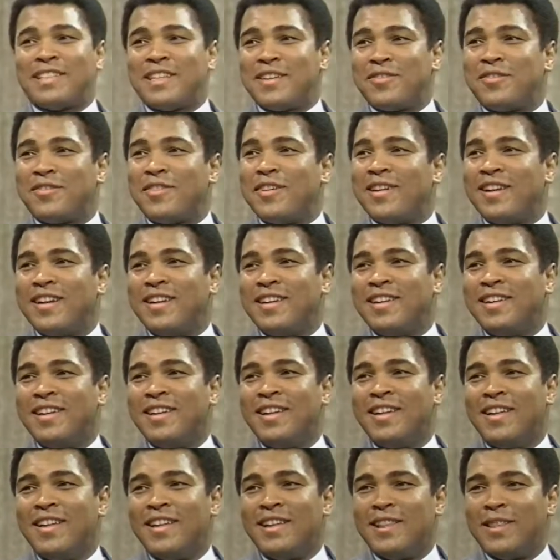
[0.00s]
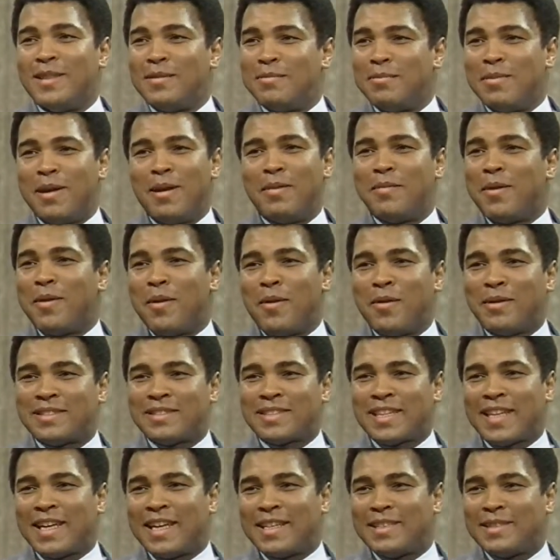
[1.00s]
he run, the Mummy
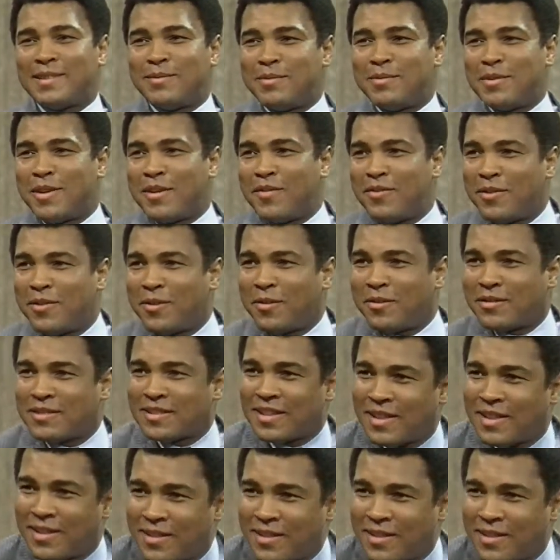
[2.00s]
always catch him. You ever notice that?